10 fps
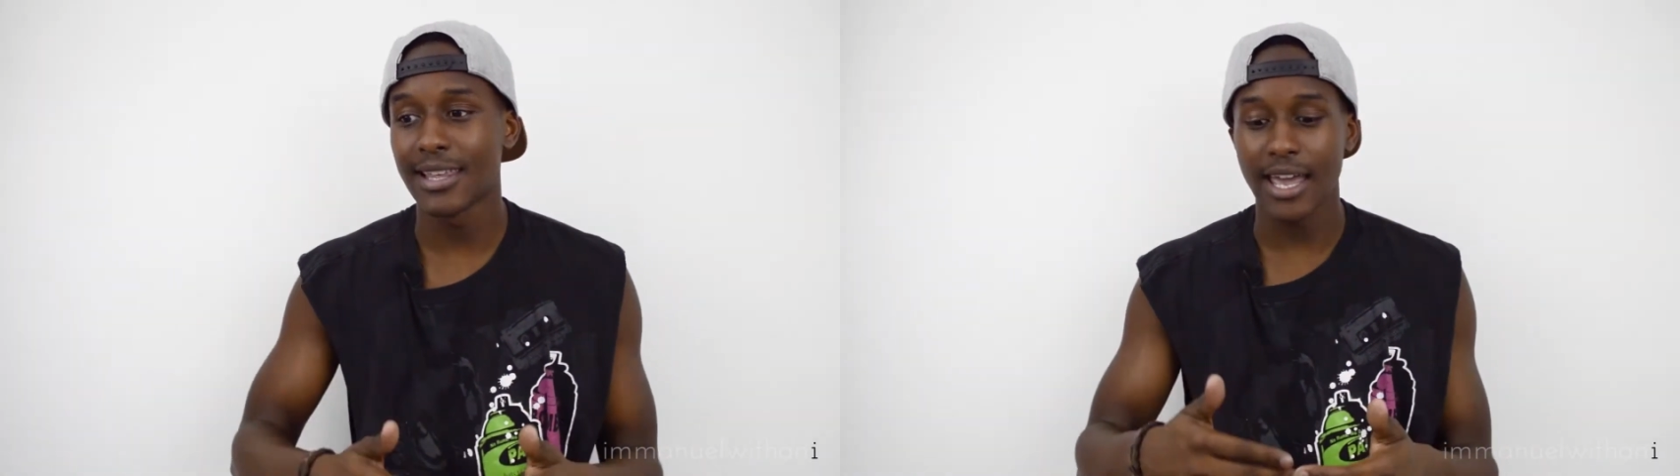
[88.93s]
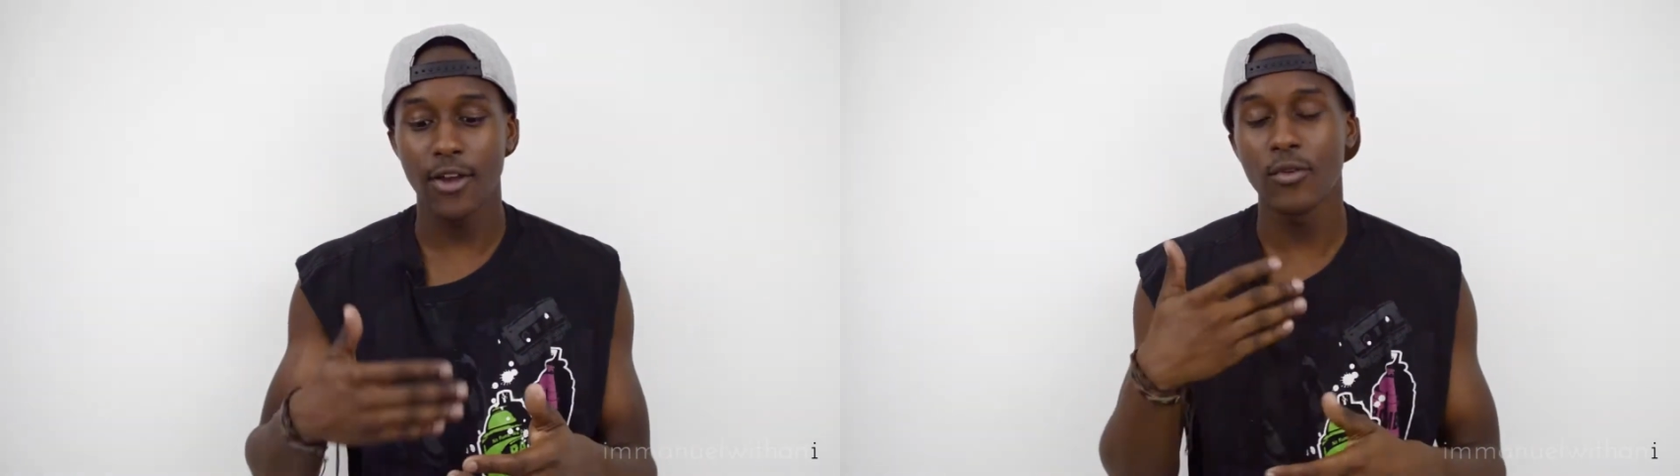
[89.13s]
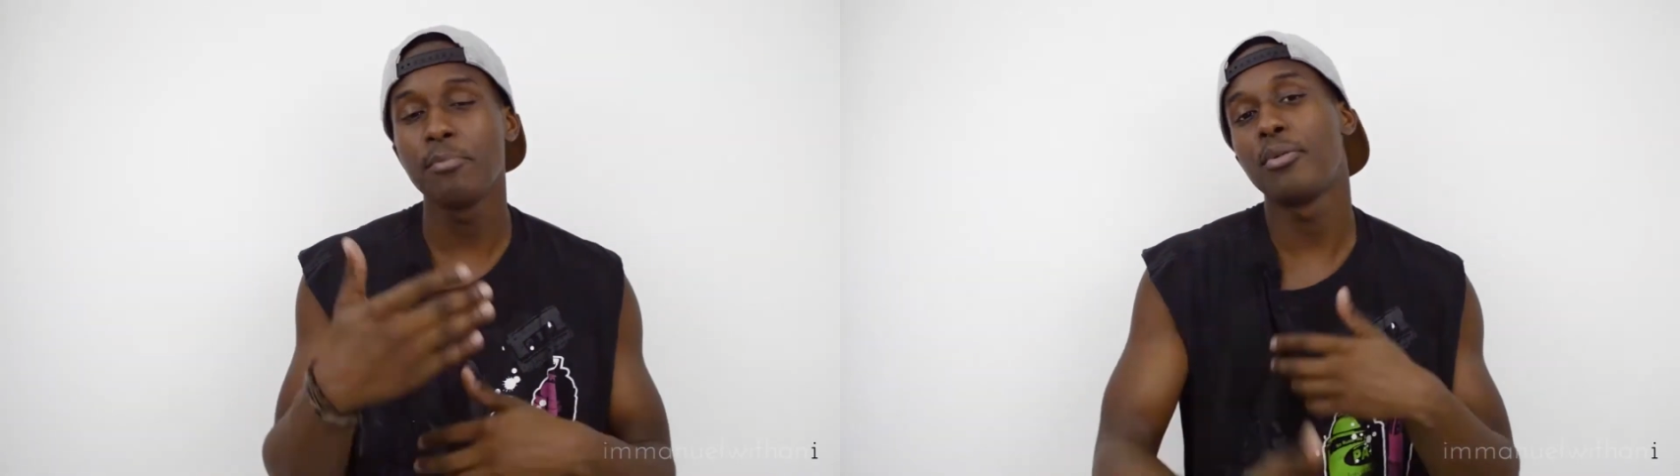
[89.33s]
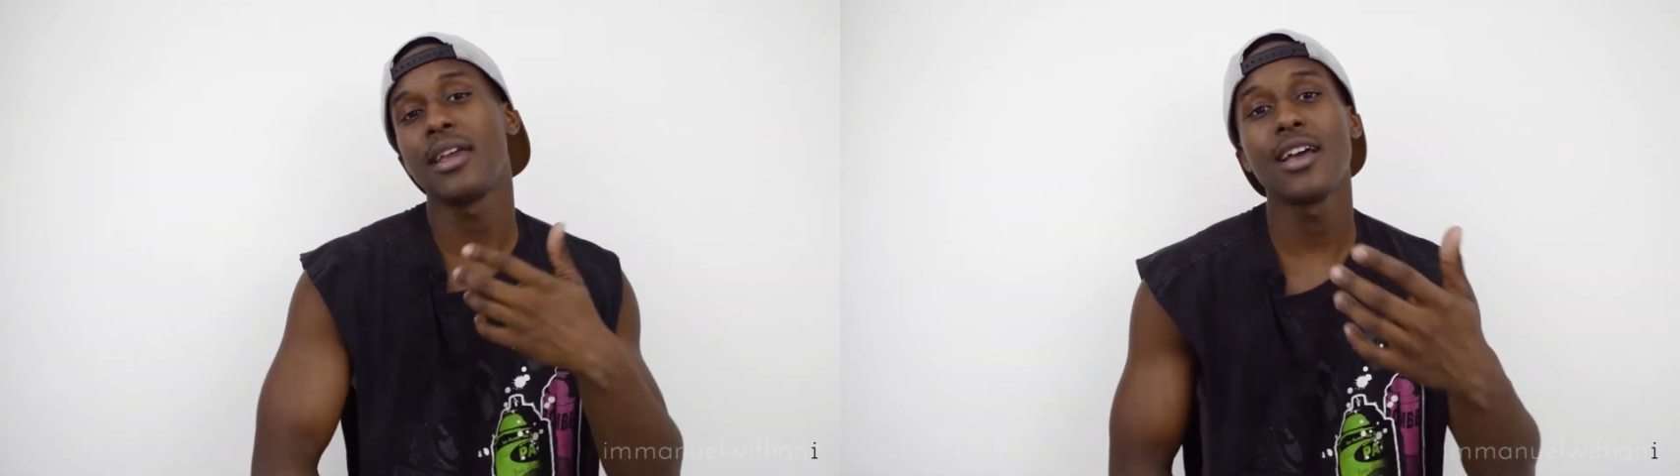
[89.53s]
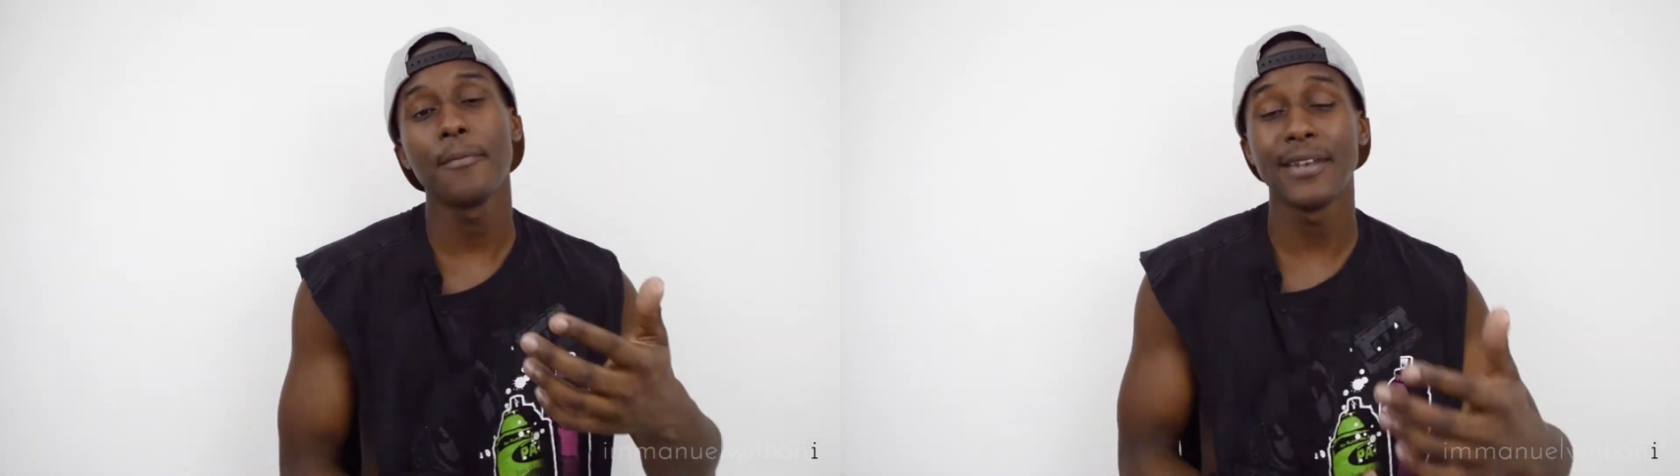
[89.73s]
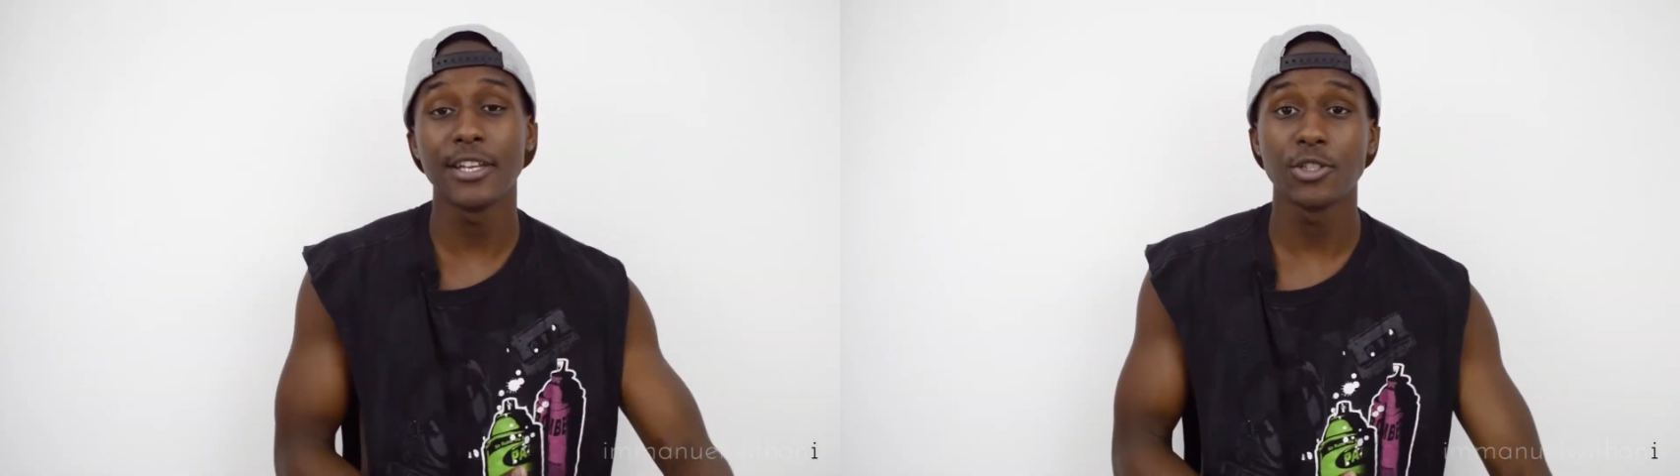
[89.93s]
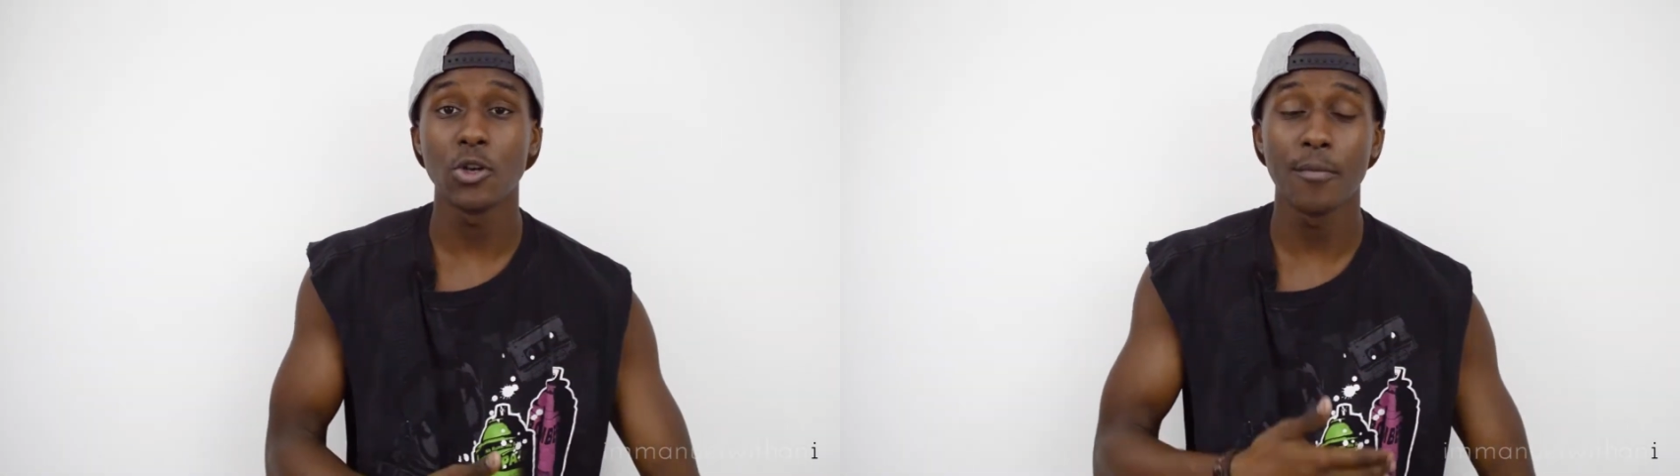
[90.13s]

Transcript: that if we bring up an issue